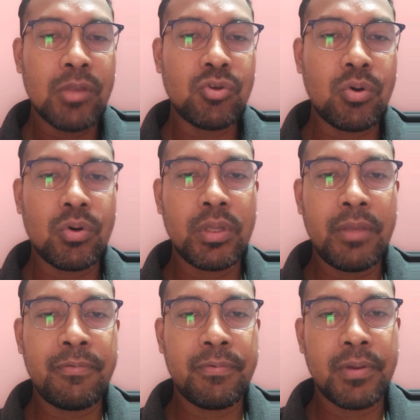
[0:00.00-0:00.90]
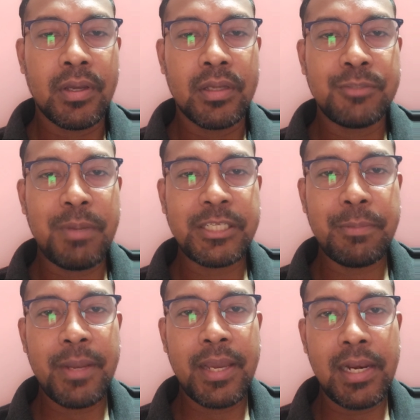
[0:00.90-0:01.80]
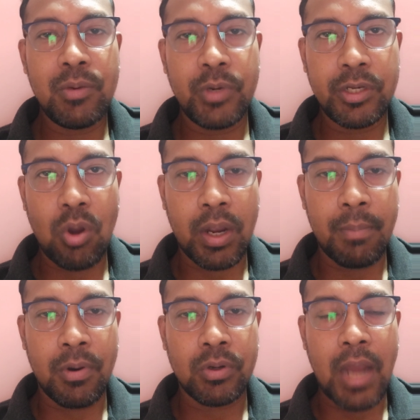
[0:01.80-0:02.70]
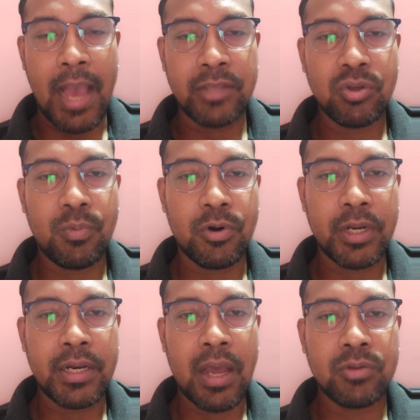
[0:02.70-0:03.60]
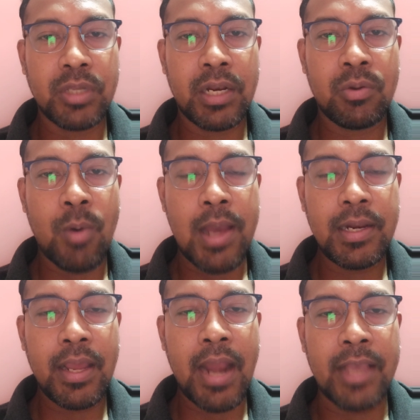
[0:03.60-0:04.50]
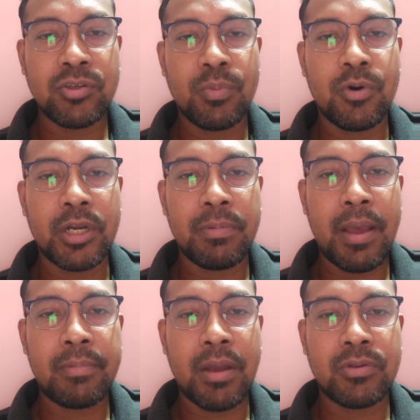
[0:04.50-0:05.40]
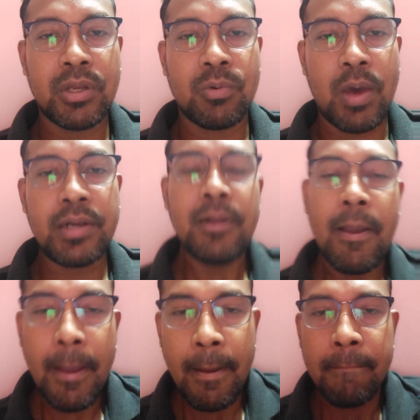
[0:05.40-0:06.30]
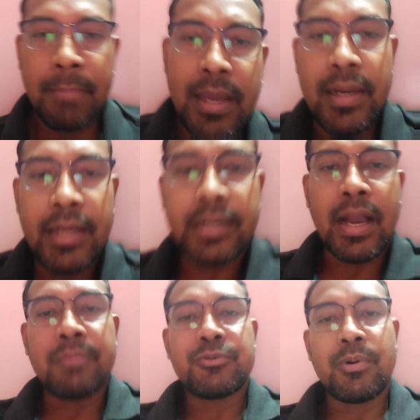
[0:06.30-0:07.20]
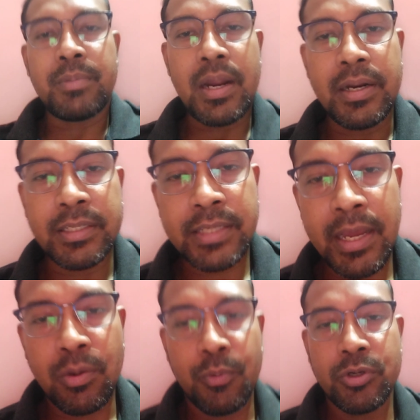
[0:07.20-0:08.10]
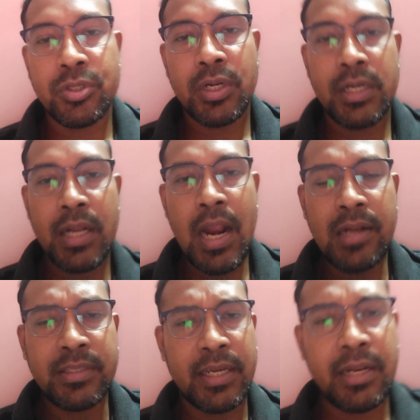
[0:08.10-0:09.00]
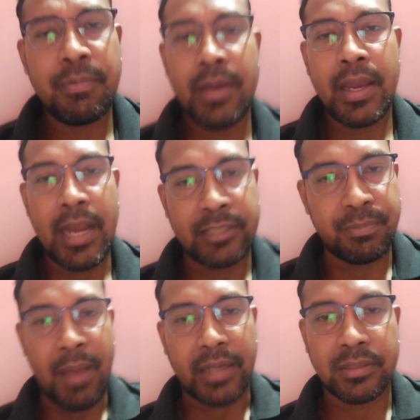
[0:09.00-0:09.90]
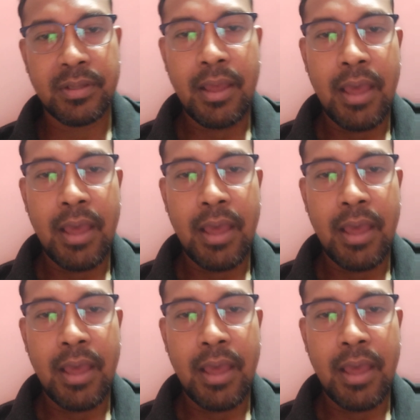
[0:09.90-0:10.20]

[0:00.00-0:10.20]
So if specifically we talk about ISO 14001 and ISO 45001, mainly it comes from the risk and opportunity and significant aspects,